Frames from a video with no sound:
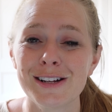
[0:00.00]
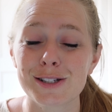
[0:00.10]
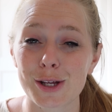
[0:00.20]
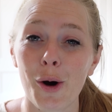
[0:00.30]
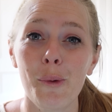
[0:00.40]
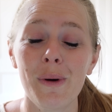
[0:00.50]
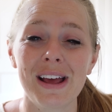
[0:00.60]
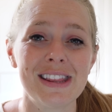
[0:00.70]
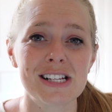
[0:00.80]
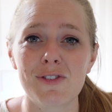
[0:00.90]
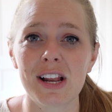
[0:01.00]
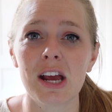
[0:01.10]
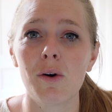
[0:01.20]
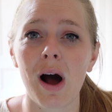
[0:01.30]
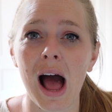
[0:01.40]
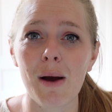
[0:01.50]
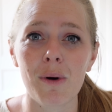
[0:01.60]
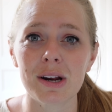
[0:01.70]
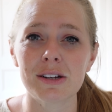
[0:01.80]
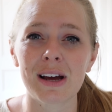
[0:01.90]
So in this video, I
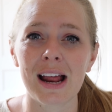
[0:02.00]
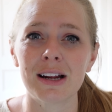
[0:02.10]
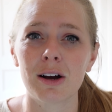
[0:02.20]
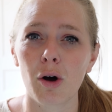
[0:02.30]
wanted to kind of